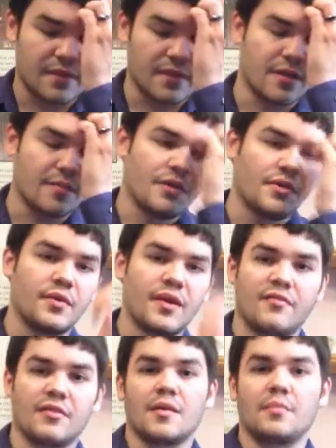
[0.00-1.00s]
I do
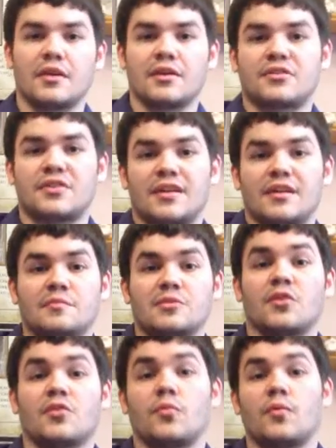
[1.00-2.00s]
have a couple extra
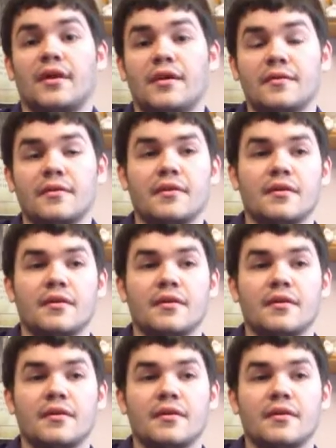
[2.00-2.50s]
items on the way.